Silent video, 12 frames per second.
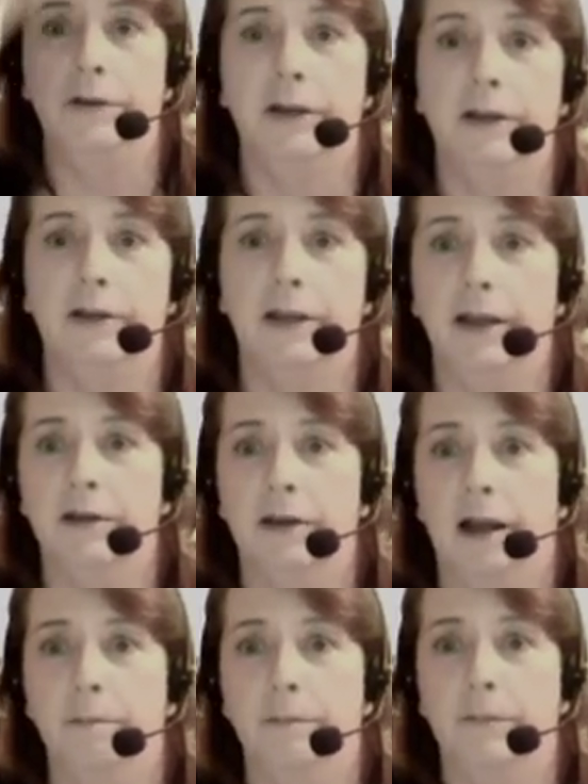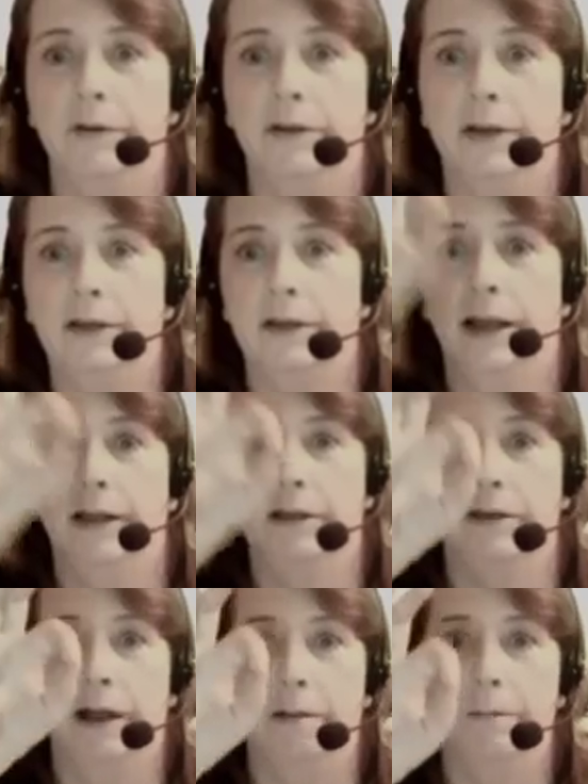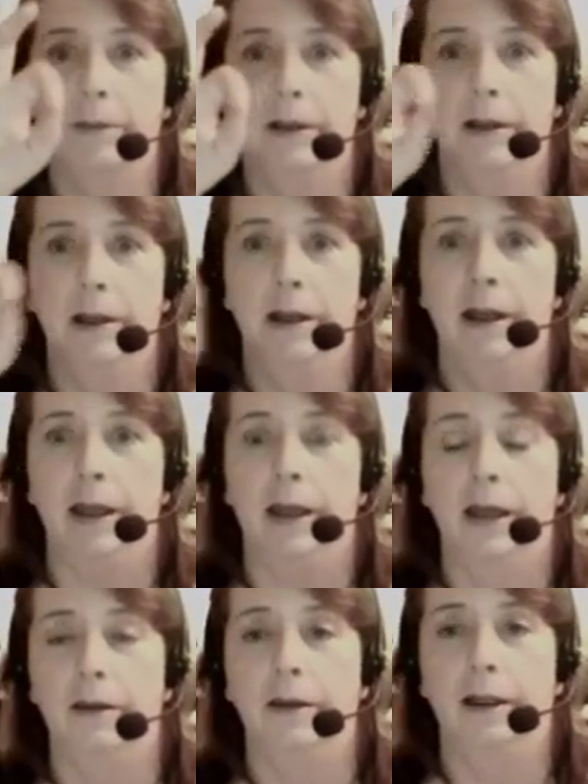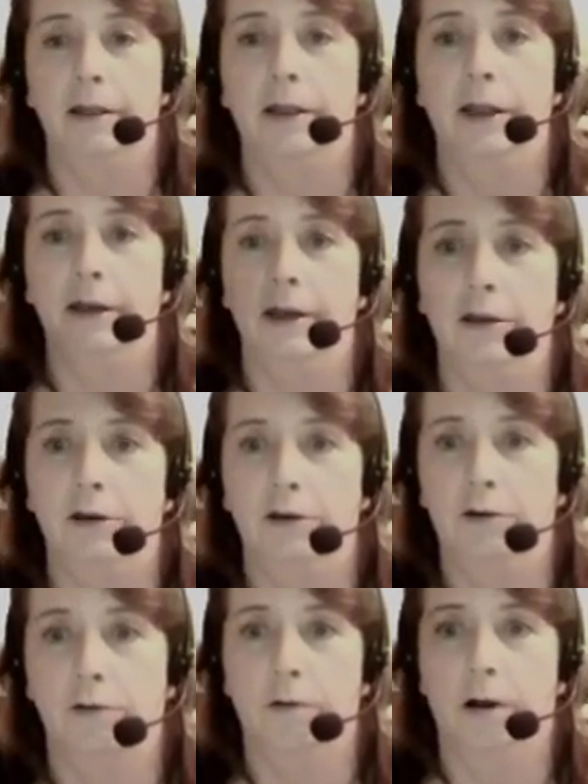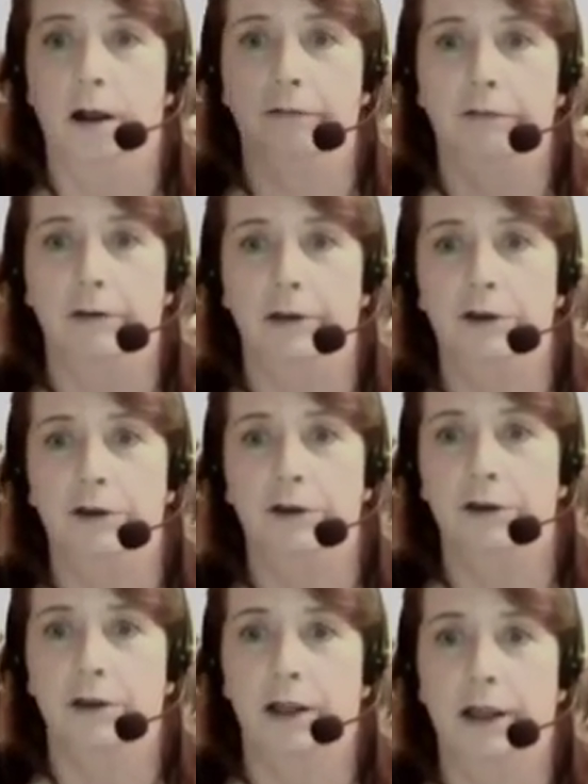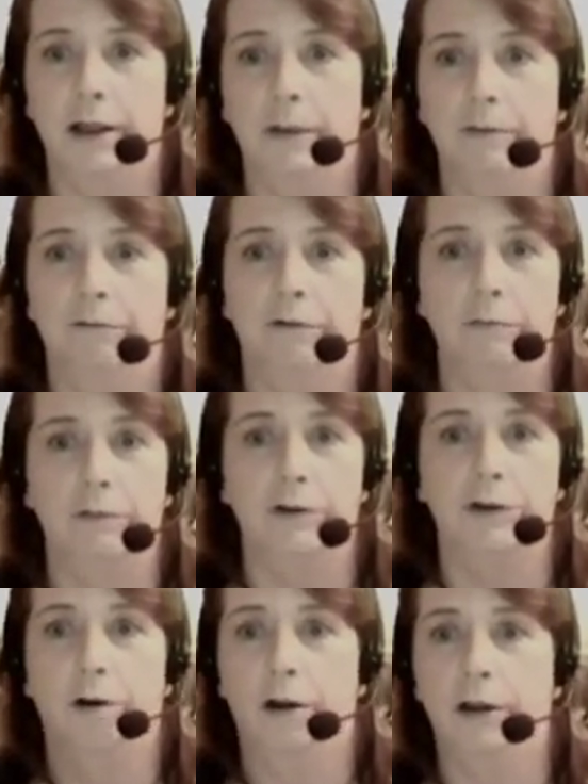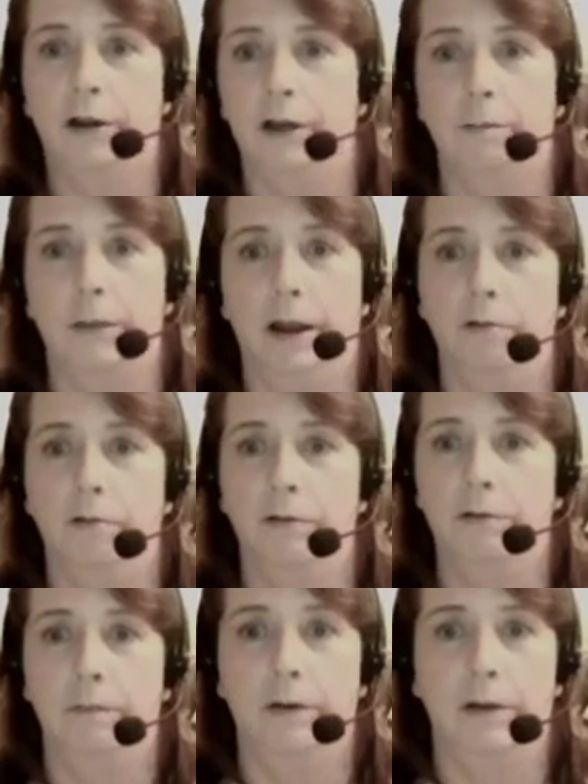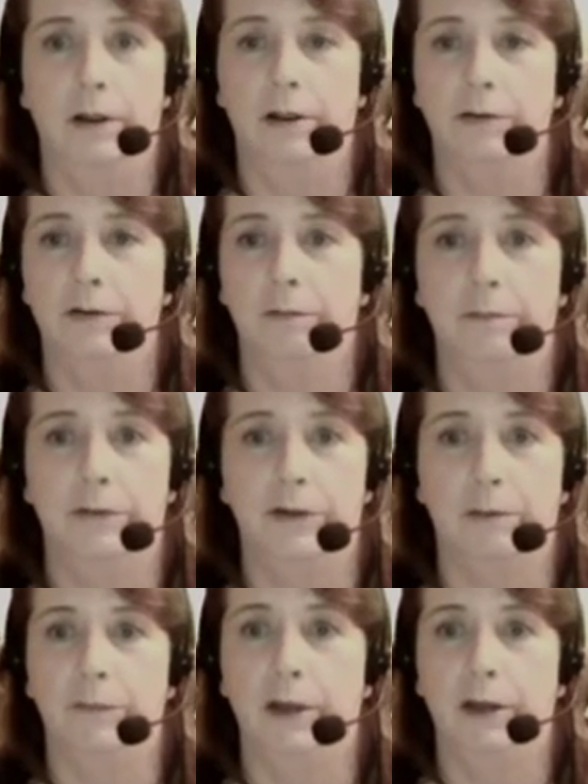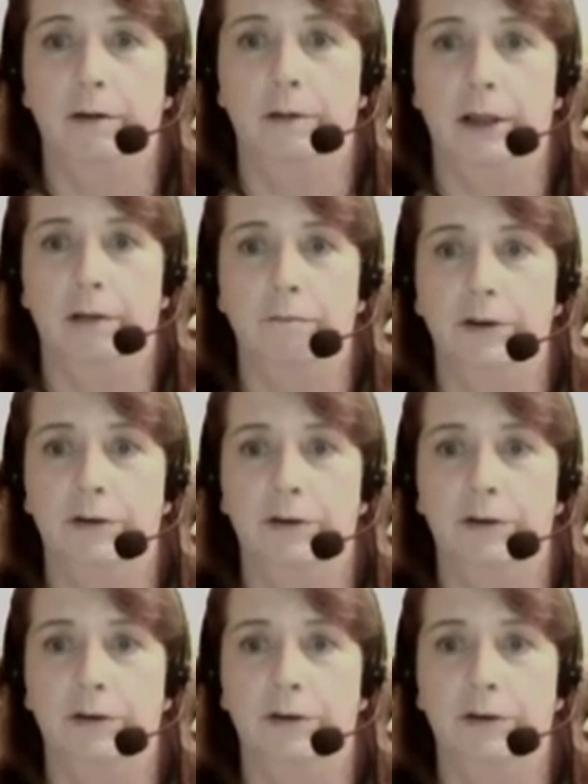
zigzag stop, zigzag stop. And then it took off, and it's just like my friend was talking about something that